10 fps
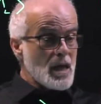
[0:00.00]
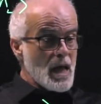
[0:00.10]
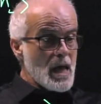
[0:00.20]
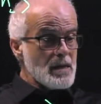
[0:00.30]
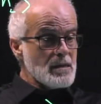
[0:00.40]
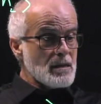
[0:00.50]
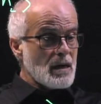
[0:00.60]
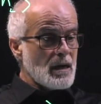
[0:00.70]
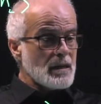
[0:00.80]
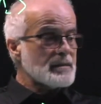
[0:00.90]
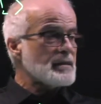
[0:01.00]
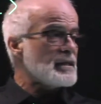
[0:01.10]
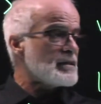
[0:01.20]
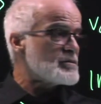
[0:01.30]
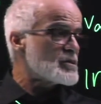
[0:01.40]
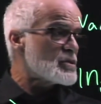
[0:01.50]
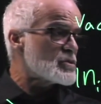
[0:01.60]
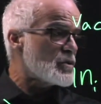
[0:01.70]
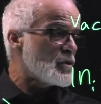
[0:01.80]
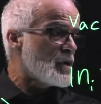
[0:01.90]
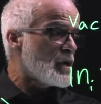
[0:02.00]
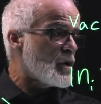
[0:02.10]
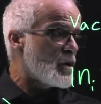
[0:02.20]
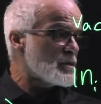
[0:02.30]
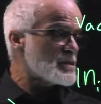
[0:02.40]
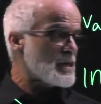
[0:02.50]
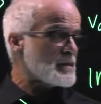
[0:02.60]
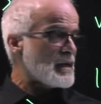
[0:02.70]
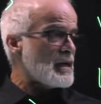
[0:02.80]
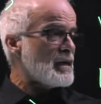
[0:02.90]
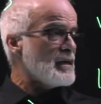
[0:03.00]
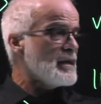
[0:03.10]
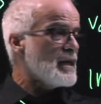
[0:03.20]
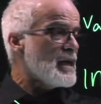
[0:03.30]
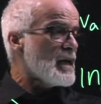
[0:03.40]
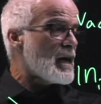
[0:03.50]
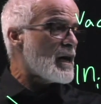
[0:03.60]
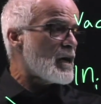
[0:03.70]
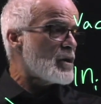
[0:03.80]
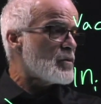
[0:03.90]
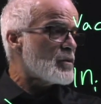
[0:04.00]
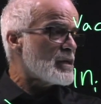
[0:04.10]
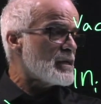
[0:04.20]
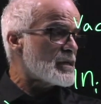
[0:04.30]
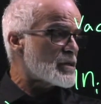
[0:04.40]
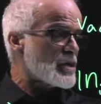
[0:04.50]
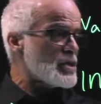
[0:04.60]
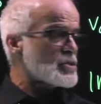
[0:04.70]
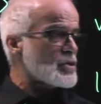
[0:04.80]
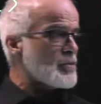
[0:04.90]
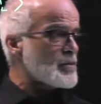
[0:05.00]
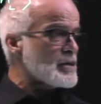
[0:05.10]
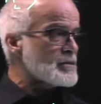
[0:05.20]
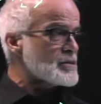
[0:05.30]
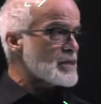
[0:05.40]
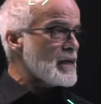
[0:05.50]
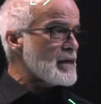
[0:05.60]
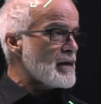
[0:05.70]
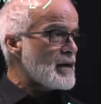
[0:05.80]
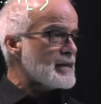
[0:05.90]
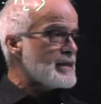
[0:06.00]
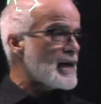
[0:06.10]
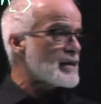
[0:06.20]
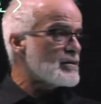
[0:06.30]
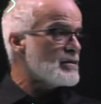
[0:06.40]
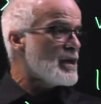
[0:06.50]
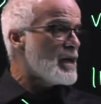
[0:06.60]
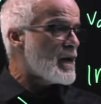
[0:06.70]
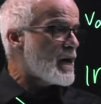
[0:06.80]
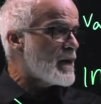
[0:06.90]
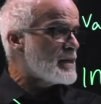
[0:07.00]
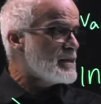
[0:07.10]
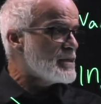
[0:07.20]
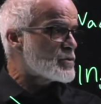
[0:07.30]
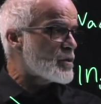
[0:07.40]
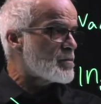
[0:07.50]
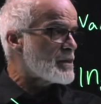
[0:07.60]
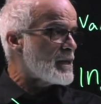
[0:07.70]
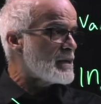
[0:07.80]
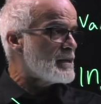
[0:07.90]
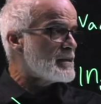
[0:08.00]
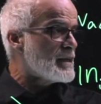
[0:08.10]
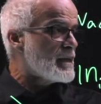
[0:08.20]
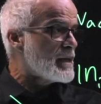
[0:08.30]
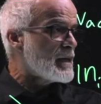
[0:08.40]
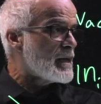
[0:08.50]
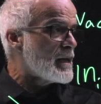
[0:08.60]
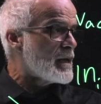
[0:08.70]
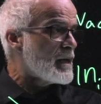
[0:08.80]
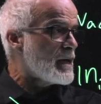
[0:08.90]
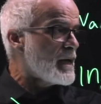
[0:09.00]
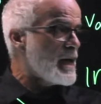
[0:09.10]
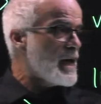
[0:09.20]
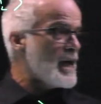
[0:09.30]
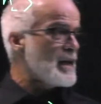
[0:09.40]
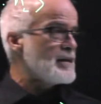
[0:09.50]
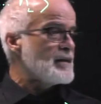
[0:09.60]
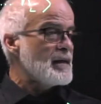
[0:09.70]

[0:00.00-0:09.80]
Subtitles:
Ni times. So on site I, the creation operator is AI dagger. I need to apply it Ni